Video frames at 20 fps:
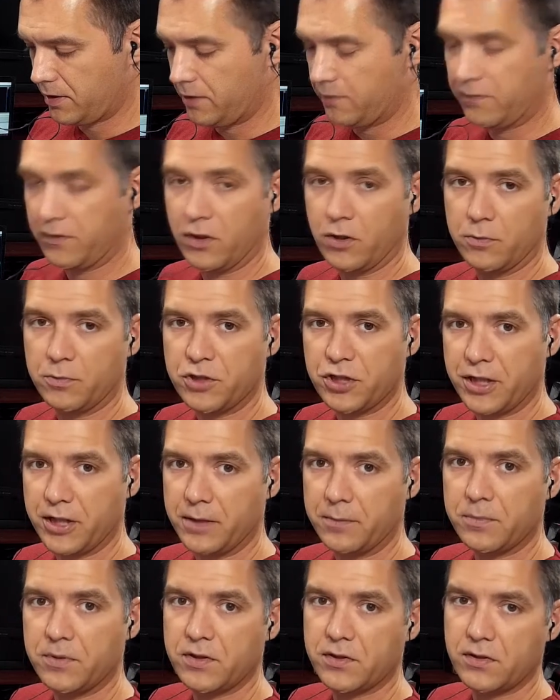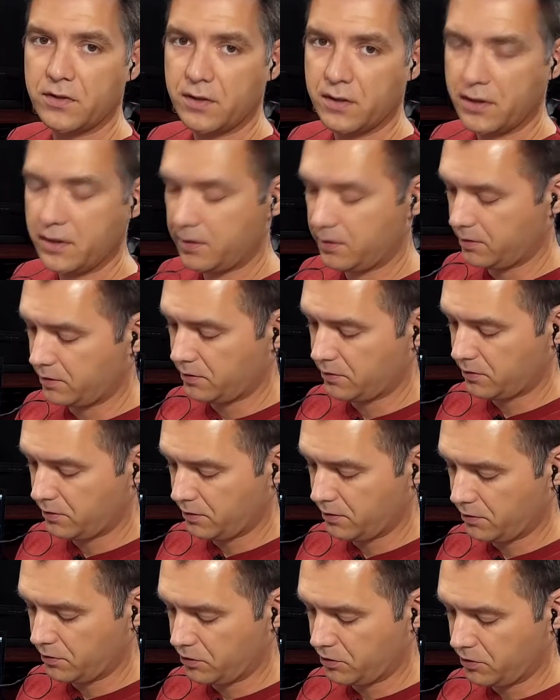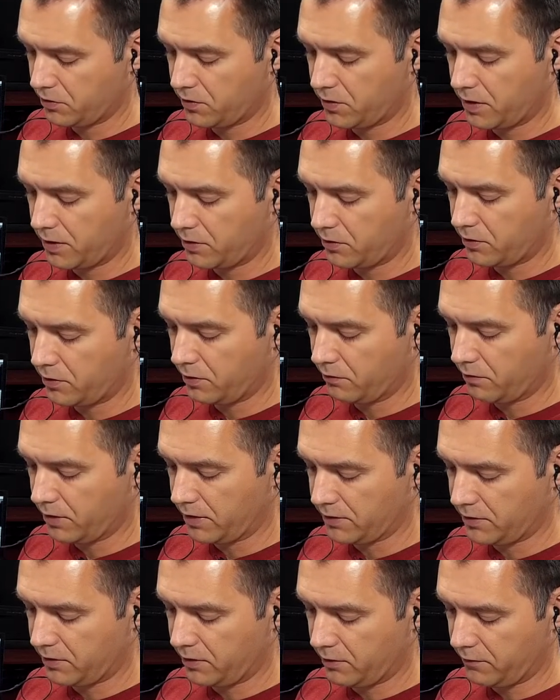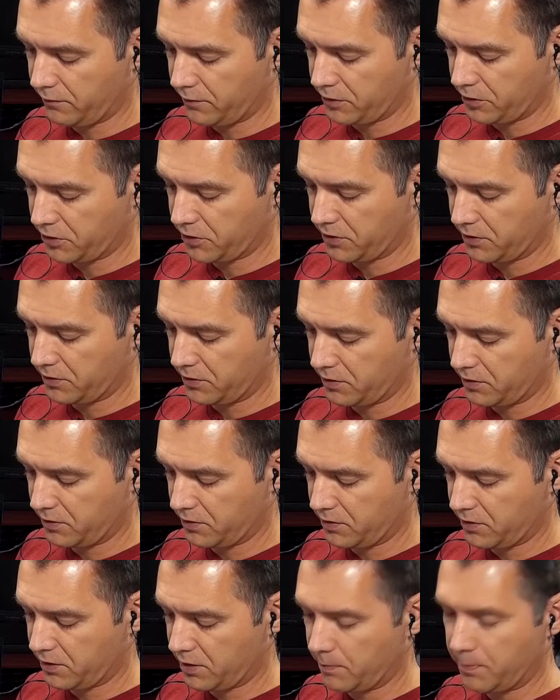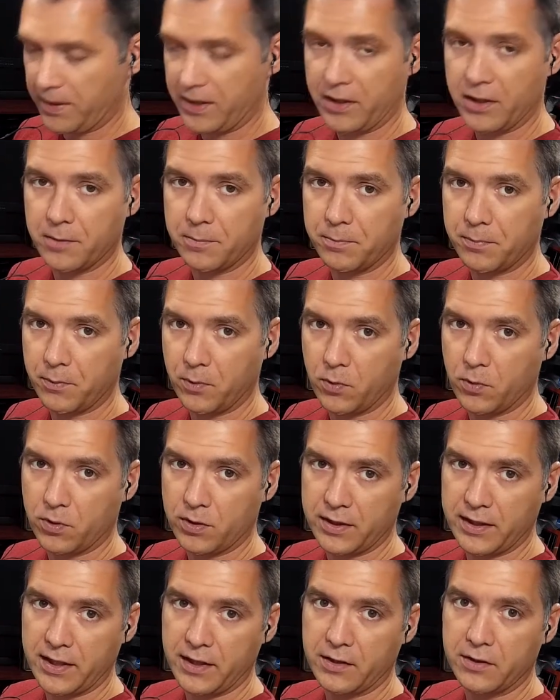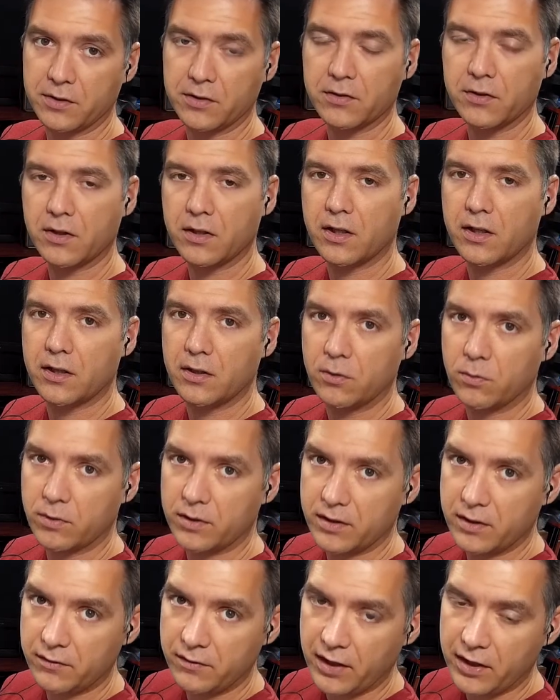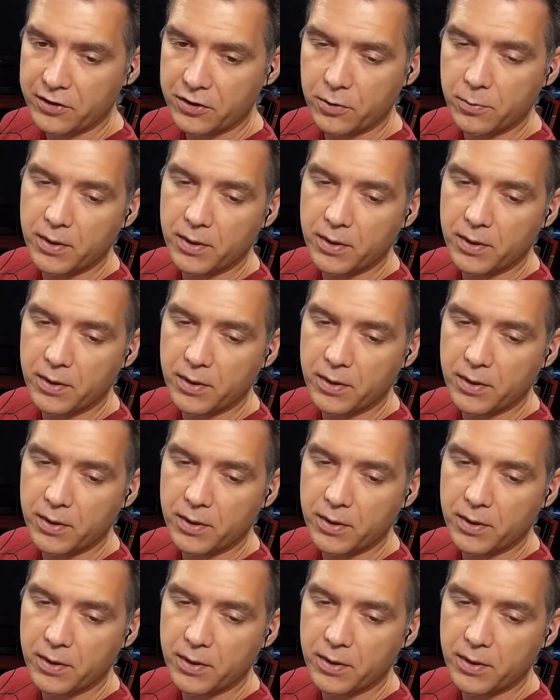envelope shapes, is just like all the rest of the functions, is stepping up or down with the value